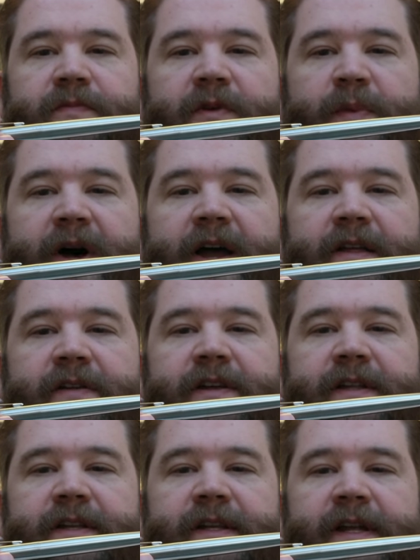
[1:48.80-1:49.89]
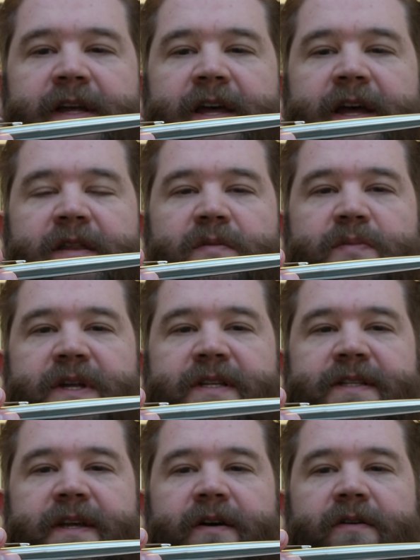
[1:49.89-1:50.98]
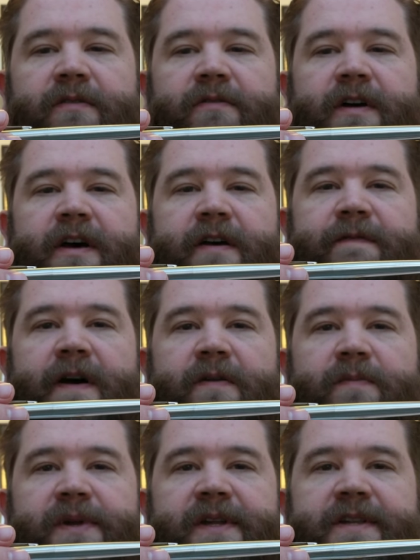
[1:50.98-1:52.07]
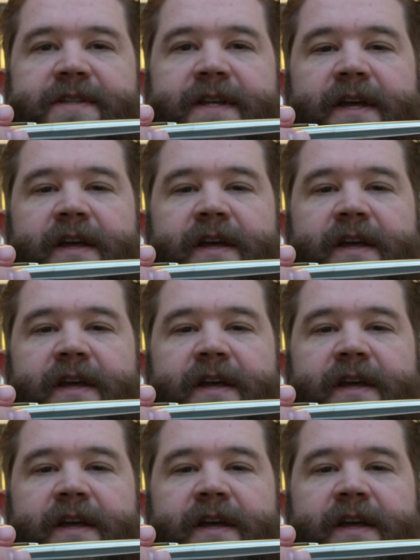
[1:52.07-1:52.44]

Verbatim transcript: the Pilot and the Pentel uh, fountain pens.